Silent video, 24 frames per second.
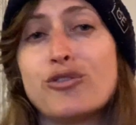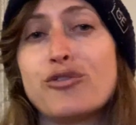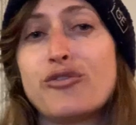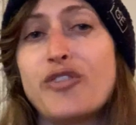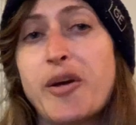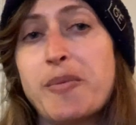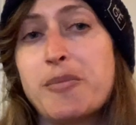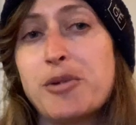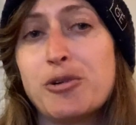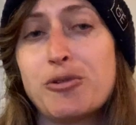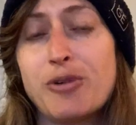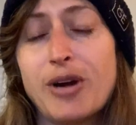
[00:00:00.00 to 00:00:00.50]

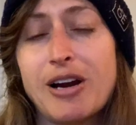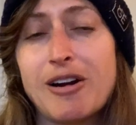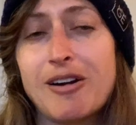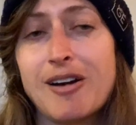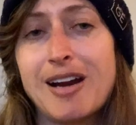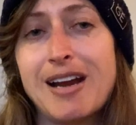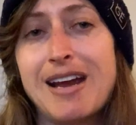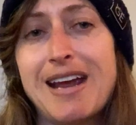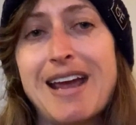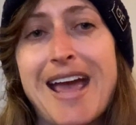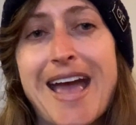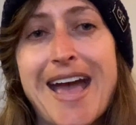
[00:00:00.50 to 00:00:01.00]

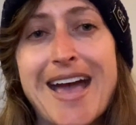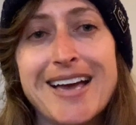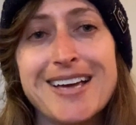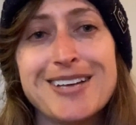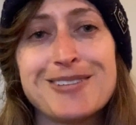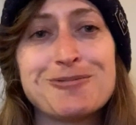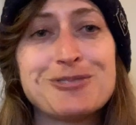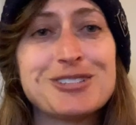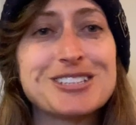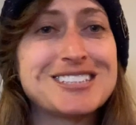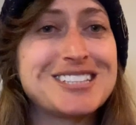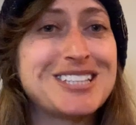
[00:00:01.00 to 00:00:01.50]
February
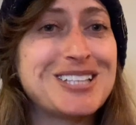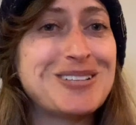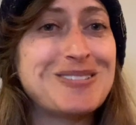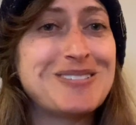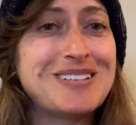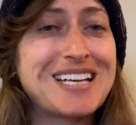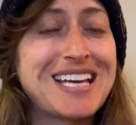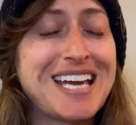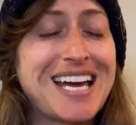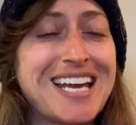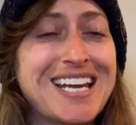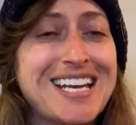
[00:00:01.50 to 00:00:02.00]
and we'll see you
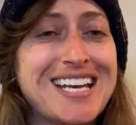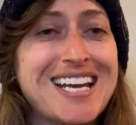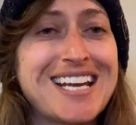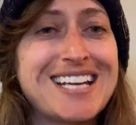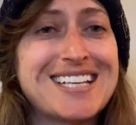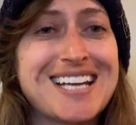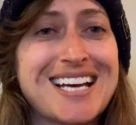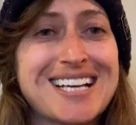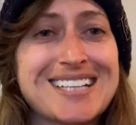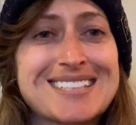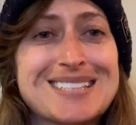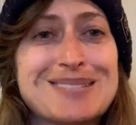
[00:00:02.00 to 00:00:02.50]
again
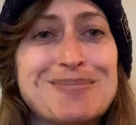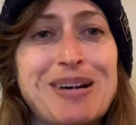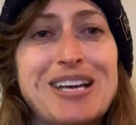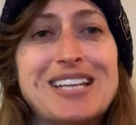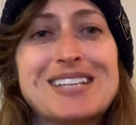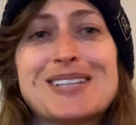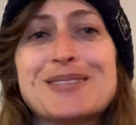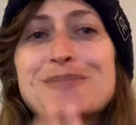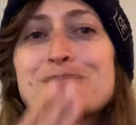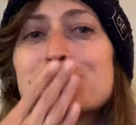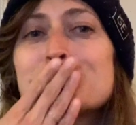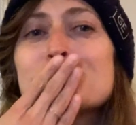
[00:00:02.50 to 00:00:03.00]
next
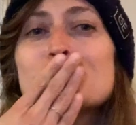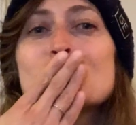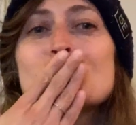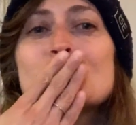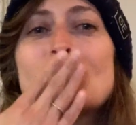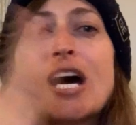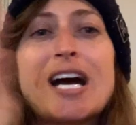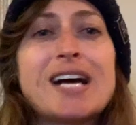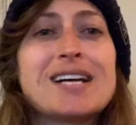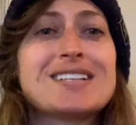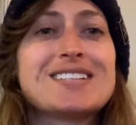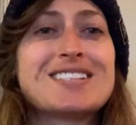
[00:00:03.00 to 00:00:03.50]
month.
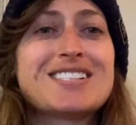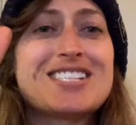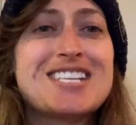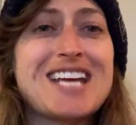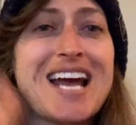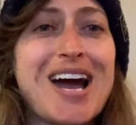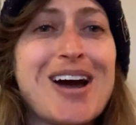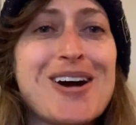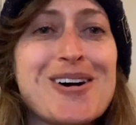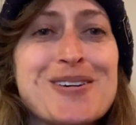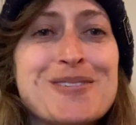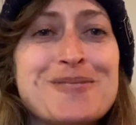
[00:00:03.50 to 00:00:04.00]
Mwah.
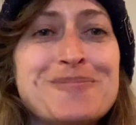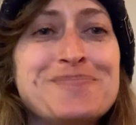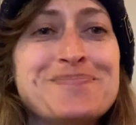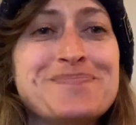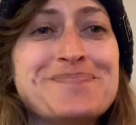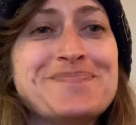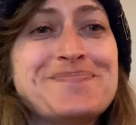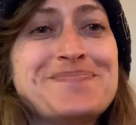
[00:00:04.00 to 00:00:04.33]
Ciao.